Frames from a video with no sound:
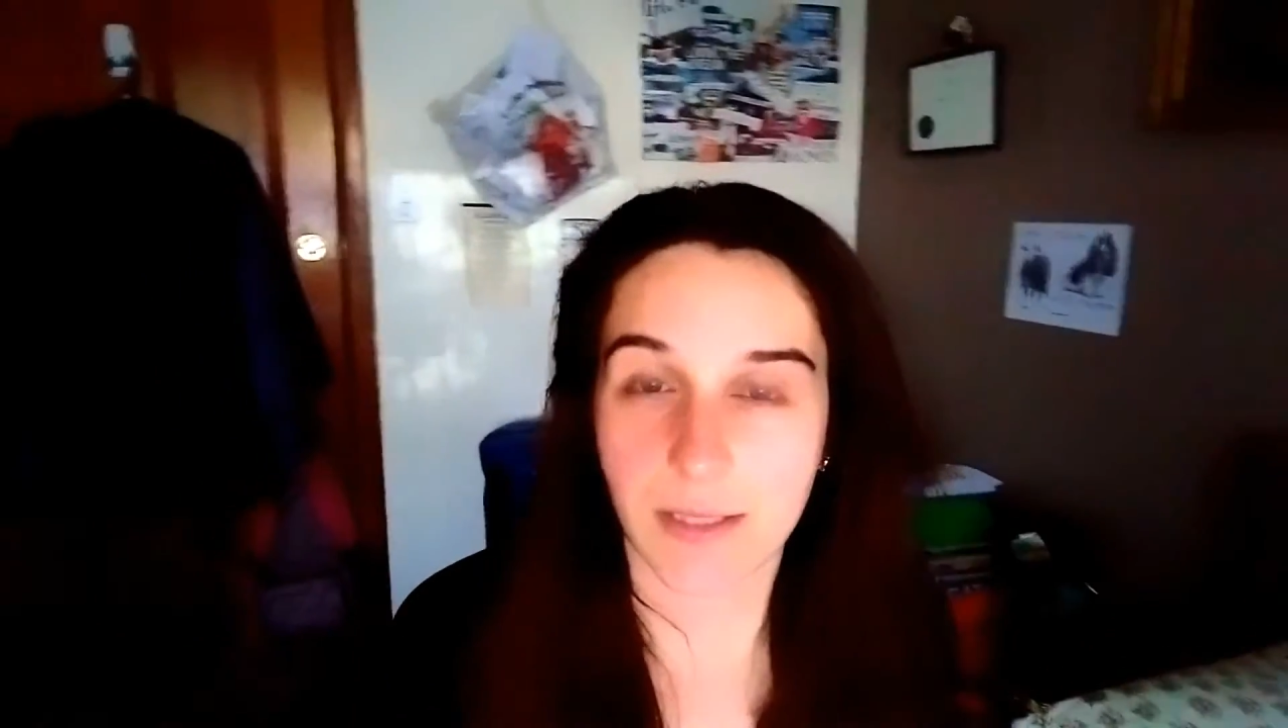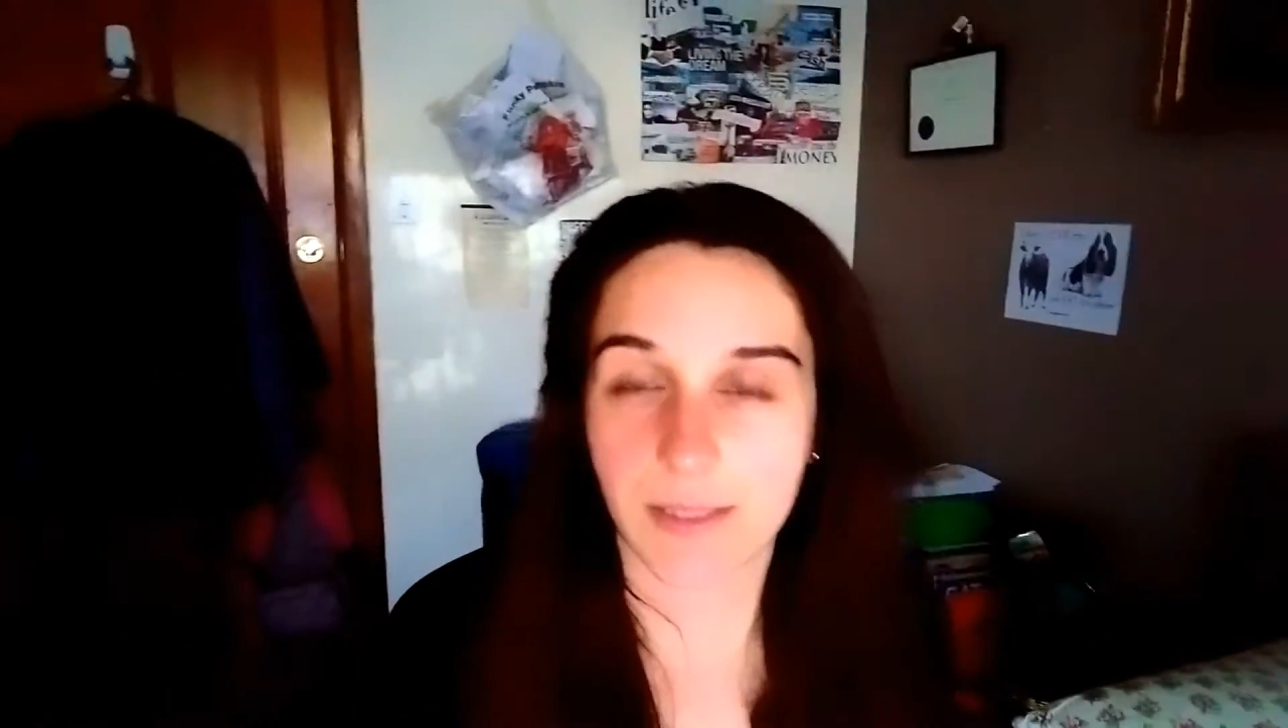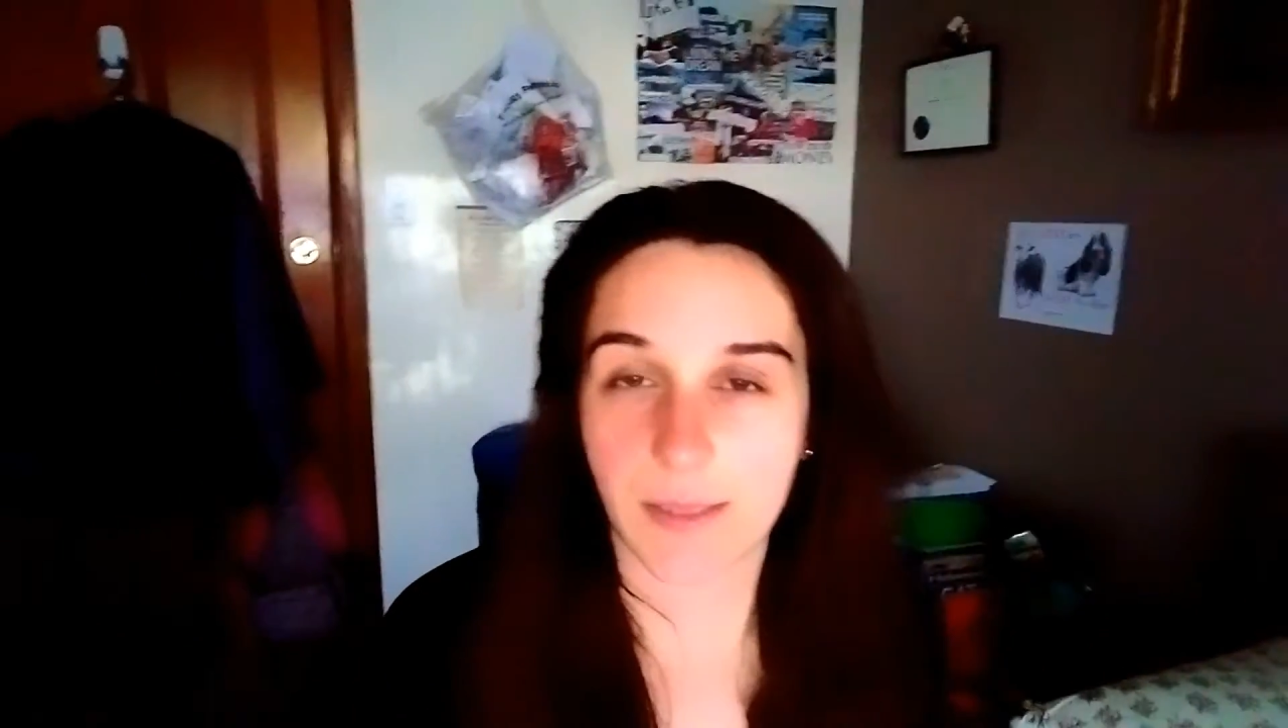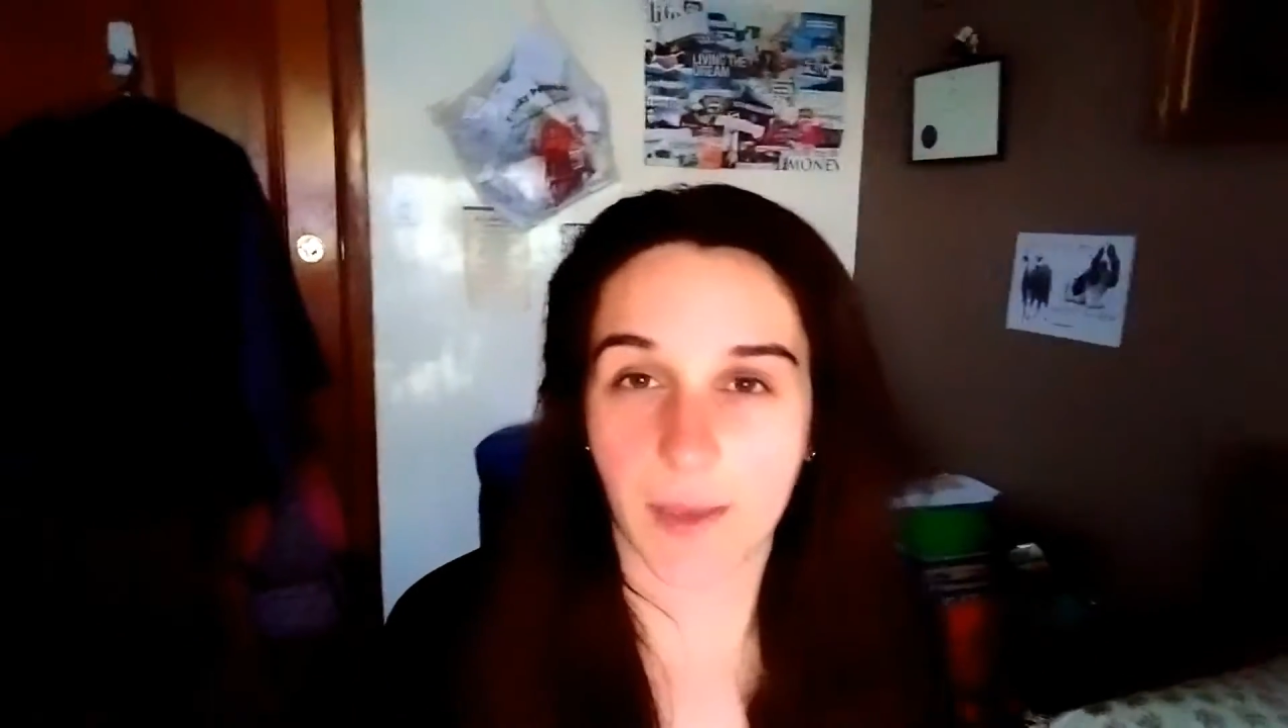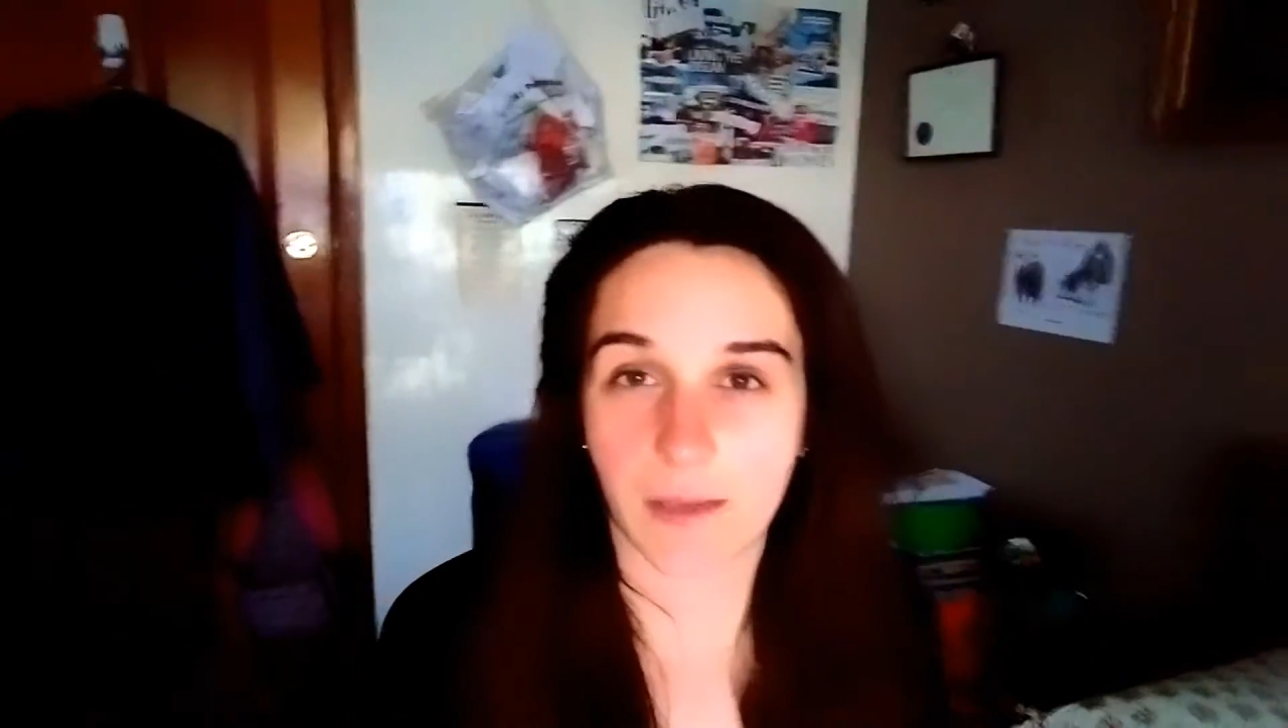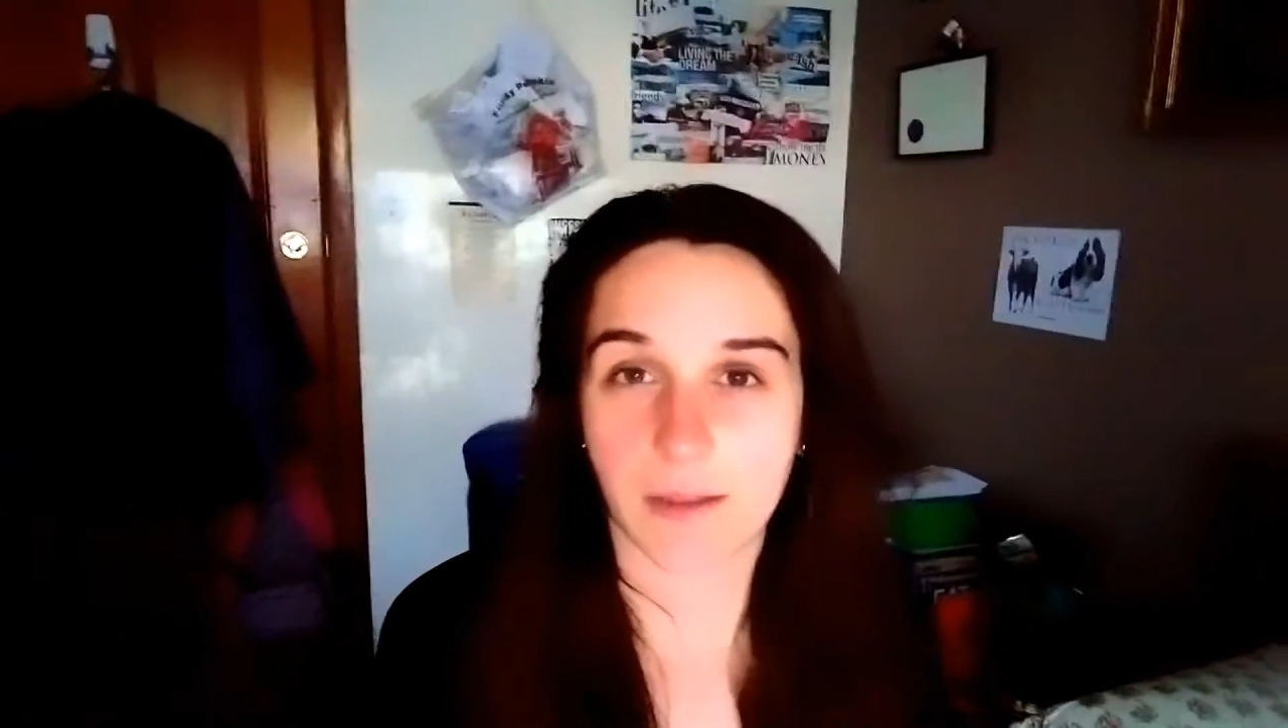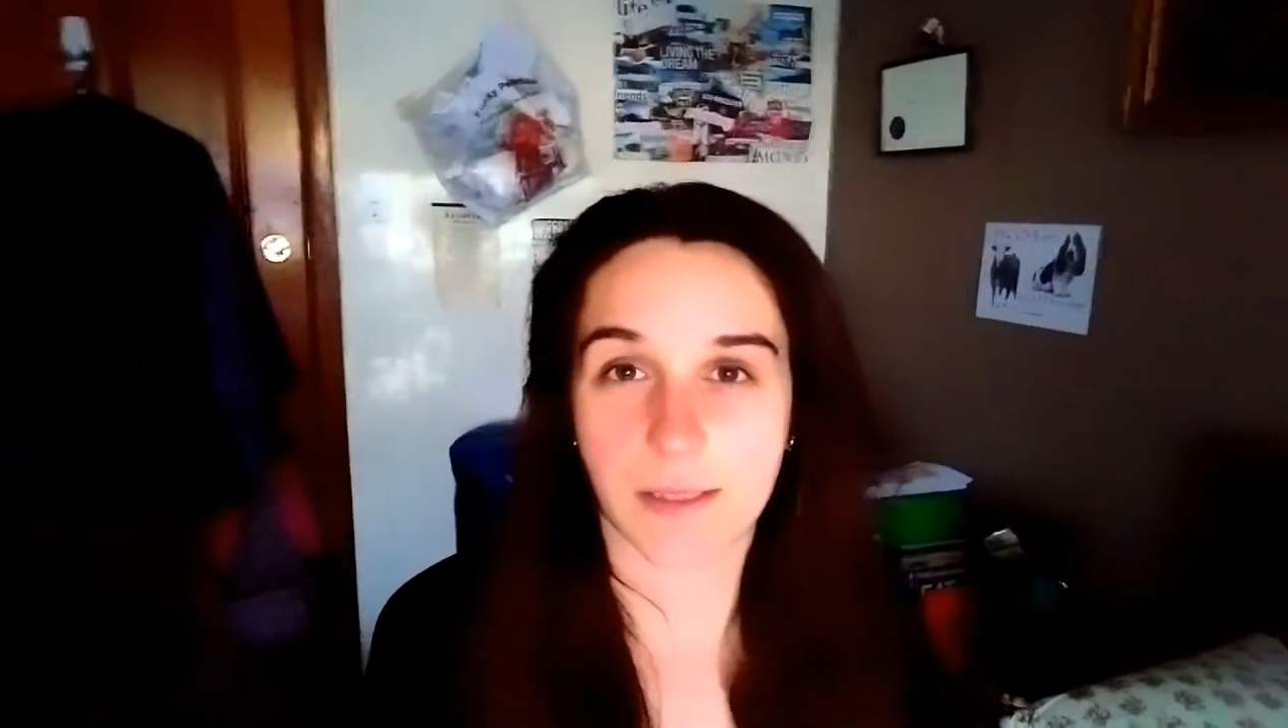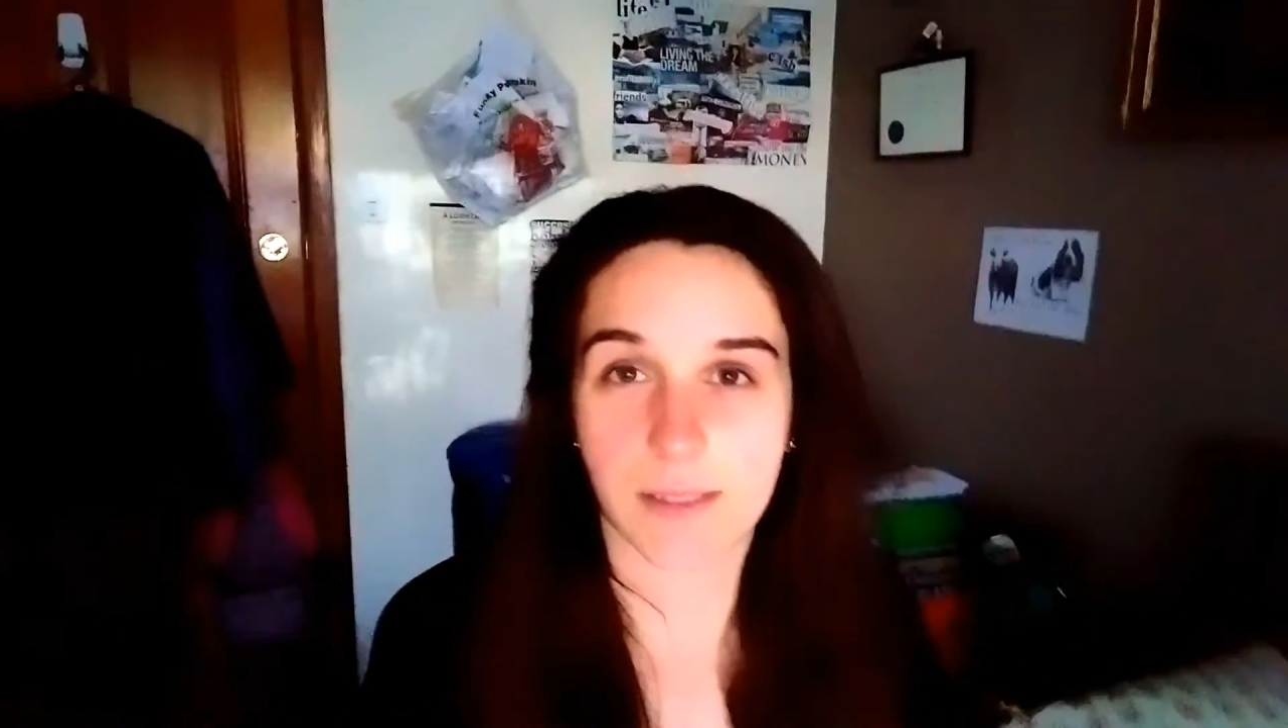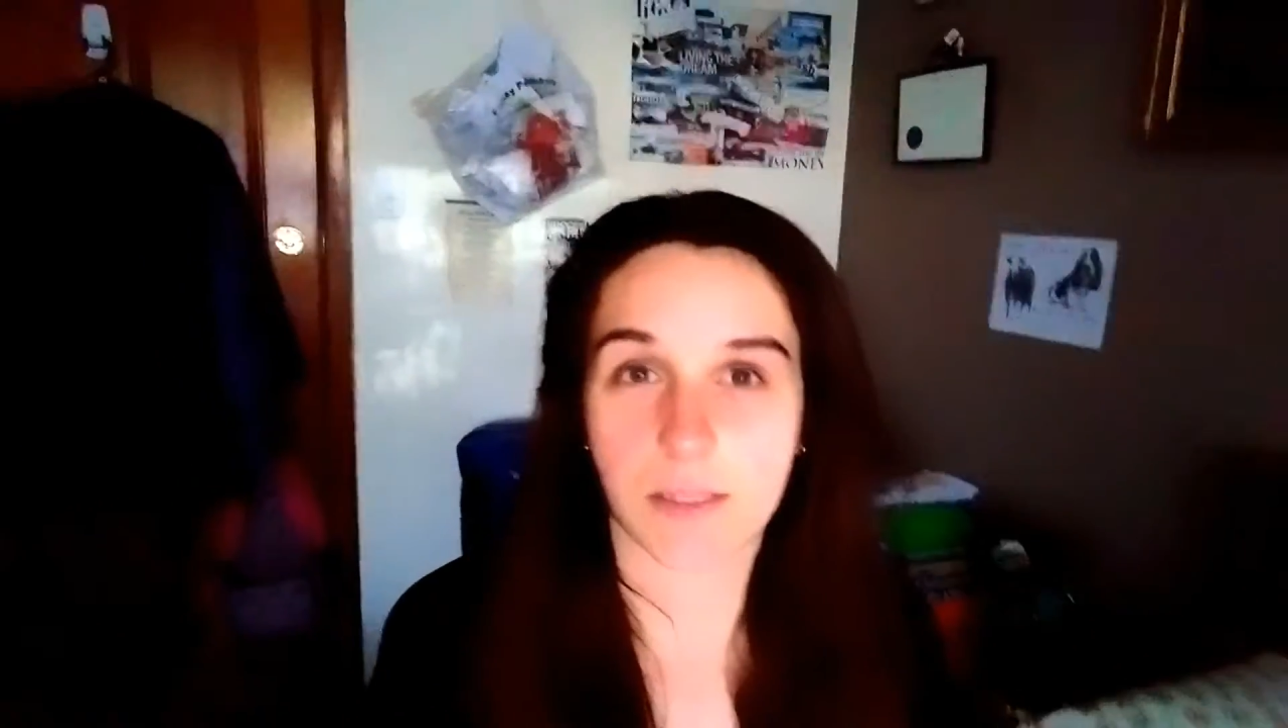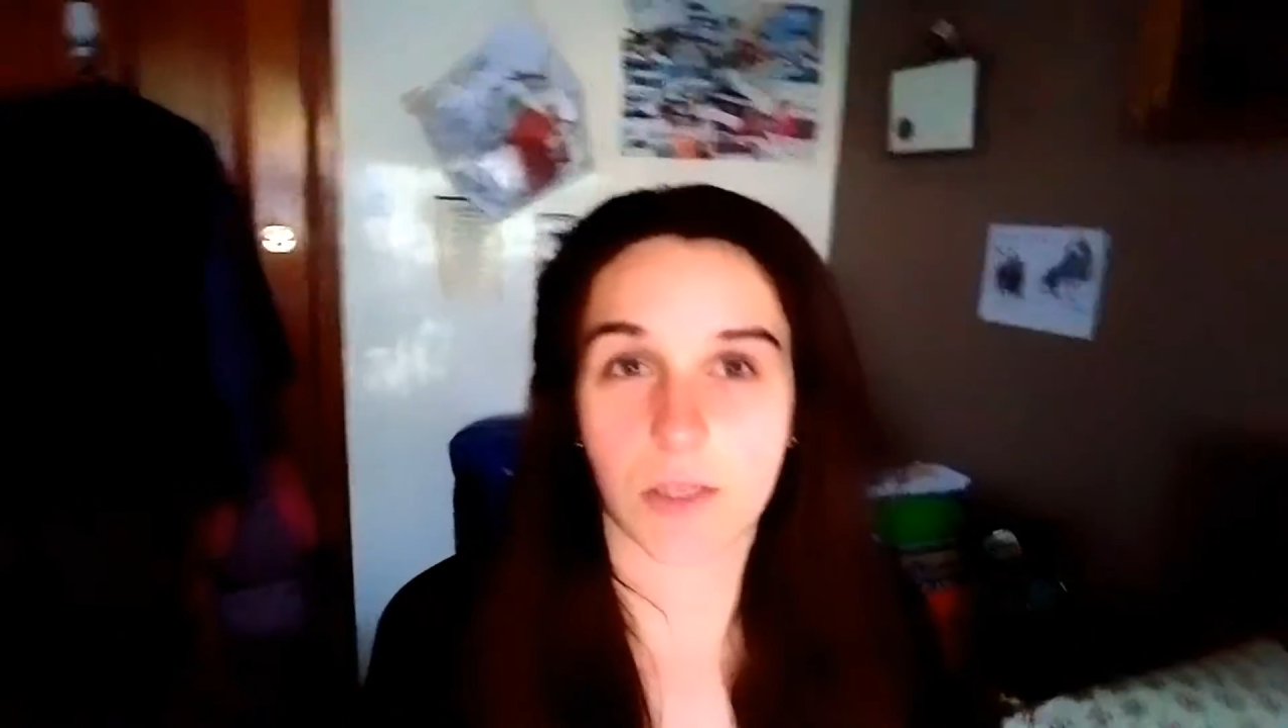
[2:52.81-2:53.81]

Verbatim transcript: about this